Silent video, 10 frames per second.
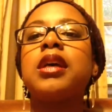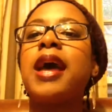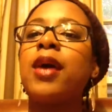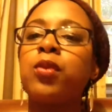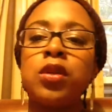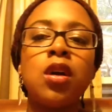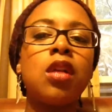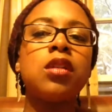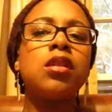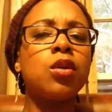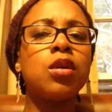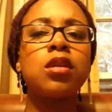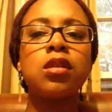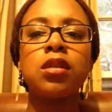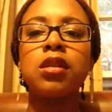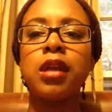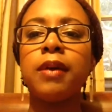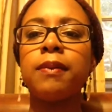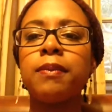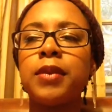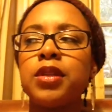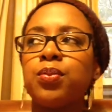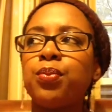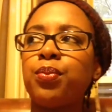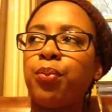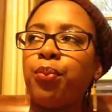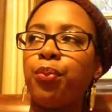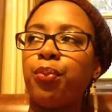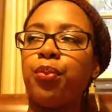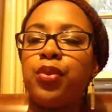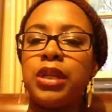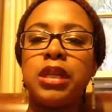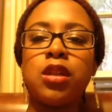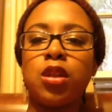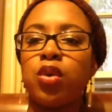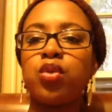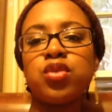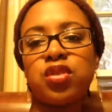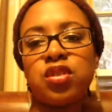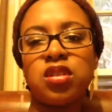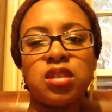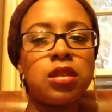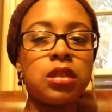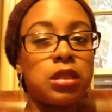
I would call it local. It's pretty close.